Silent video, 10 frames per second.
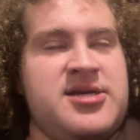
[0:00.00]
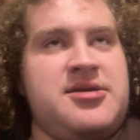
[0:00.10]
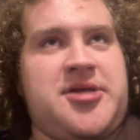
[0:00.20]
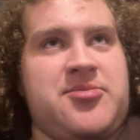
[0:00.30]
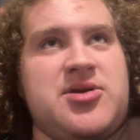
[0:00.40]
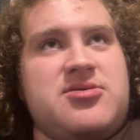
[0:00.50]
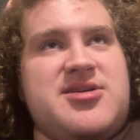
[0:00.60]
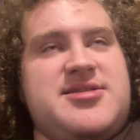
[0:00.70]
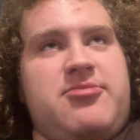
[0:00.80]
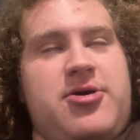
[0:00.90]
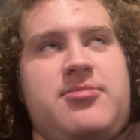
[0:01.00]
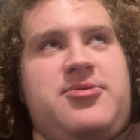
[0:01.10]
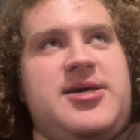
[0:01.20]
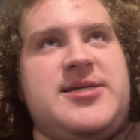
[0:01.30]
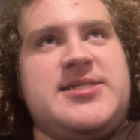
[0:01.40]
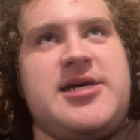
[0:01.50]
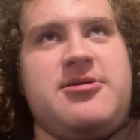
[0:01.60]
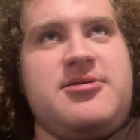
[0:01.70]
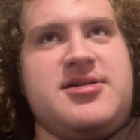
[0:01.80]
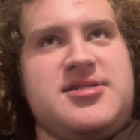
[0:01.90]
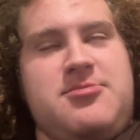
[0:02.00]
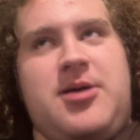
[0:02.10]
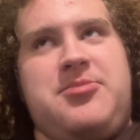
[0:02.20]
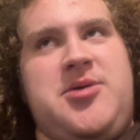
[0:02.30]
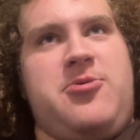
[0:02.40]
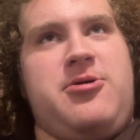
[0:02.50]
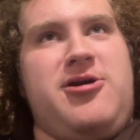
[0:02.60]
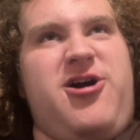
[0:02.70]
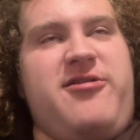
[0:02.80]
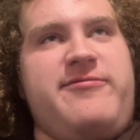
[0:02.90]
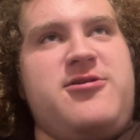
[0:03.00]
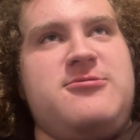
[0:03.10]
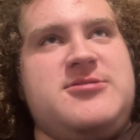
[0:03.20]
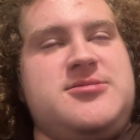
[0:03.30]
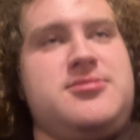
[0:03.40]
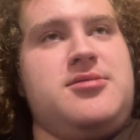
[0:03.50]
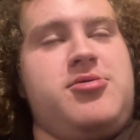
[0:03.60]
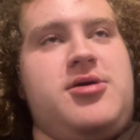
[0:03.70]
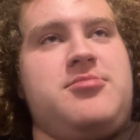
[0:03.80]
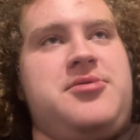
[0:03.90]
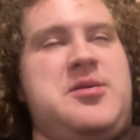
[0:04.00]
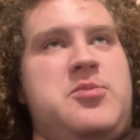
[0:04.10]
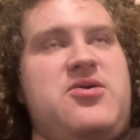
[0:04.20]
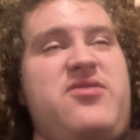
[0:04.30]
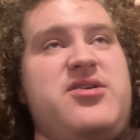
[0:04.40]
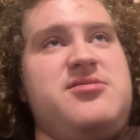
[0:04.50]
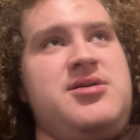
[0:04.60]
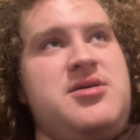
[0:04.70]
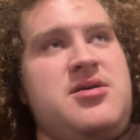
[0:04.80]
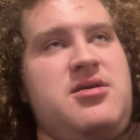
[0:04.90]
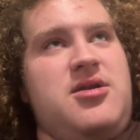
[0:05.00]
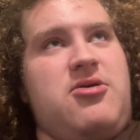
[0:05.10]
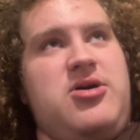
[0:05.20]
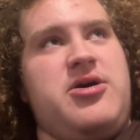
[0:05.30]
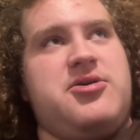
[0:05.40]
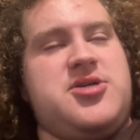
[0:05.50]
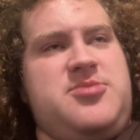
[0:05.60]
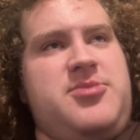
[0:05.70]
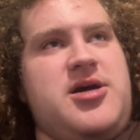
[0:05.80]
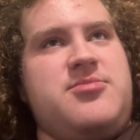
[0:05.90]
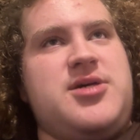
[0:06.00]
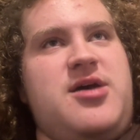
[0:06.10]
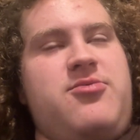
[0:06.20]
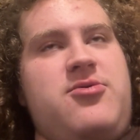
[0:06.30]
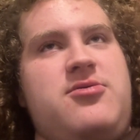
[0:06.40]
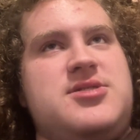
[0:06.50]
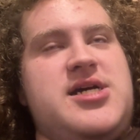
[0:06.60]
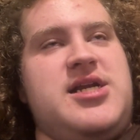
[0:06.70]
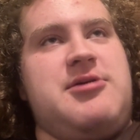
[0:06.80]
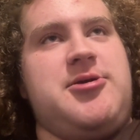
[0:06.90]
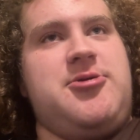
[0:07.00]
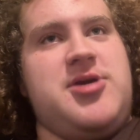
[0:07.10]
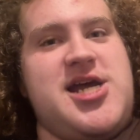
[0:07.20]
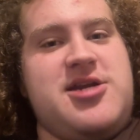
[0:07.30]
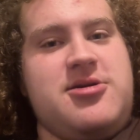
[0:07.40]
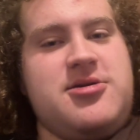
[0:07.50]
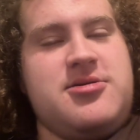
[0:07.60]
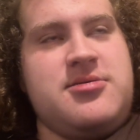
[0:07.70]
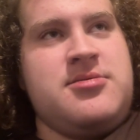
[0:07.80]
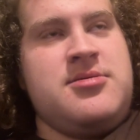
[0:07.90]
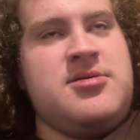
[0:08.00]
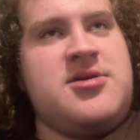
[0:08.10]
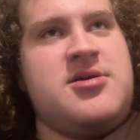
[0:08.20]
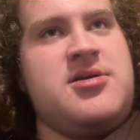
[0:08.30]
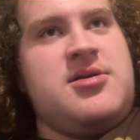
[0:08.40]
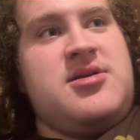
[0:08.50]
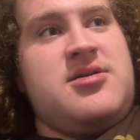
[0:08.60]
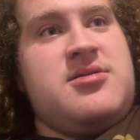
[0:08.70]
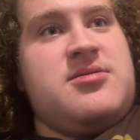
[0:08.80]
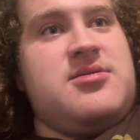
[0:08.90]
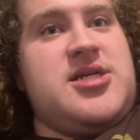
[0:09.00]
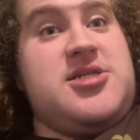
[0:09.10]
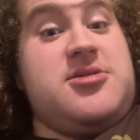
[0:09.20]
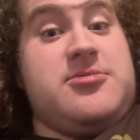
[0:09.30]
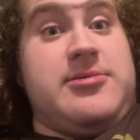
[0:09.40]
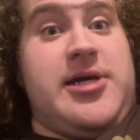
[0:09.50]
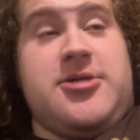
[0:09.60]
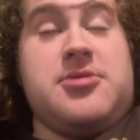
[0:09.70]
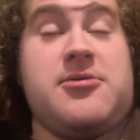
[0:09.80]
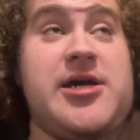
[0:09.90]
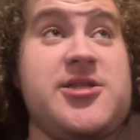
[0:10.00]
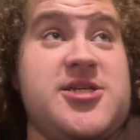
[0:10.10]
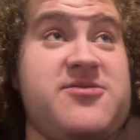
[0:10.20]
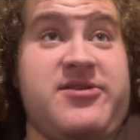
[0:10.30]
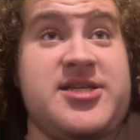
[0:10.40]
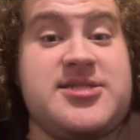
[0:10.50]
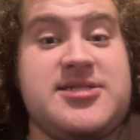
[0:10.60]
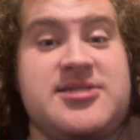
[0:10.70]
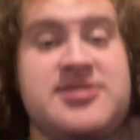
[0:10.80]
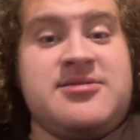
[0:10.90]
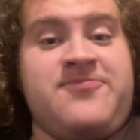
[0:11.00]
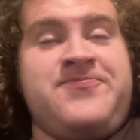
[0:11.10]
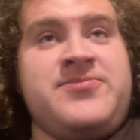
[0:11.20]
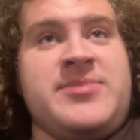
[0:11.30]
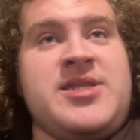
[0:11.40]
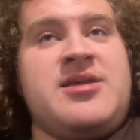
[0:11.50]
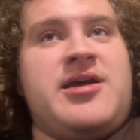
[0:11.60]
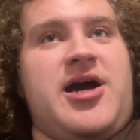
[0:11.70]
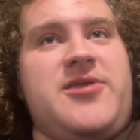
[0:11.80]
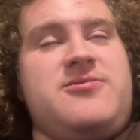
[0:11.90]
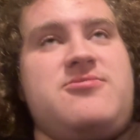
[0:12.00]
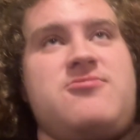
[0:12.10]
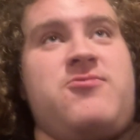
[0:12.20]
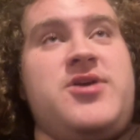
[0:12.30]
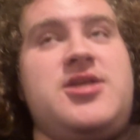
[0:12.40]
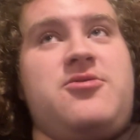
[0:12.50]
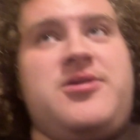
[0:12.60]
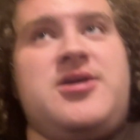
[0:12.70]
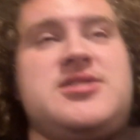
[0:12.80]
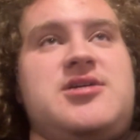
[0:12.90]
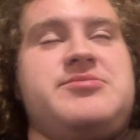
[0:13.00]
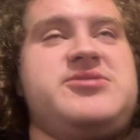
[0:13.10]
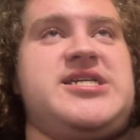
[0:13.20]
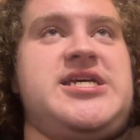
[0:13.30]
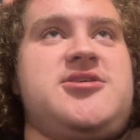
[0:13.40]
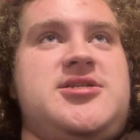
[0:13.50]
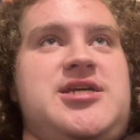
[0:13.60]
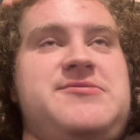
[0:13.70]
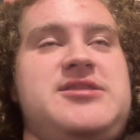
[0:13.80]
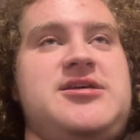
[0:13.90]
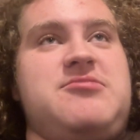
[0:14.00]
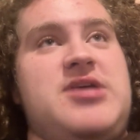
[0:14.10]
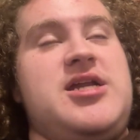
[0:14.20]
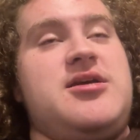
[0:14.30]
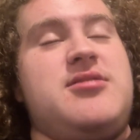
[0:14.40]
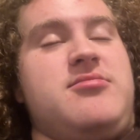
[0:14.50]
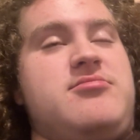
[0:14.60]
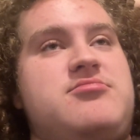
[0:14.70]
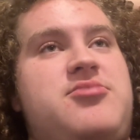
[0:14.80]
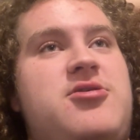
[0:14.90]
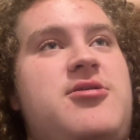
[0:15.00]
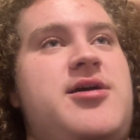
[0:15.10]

I mean, does LeBron play center? Does LeBron play more off ball? Does LeBron play more of a, cutter spot up type role, secondary creator? I don't know how this fits. I really don't think this helps either team in the immediate part.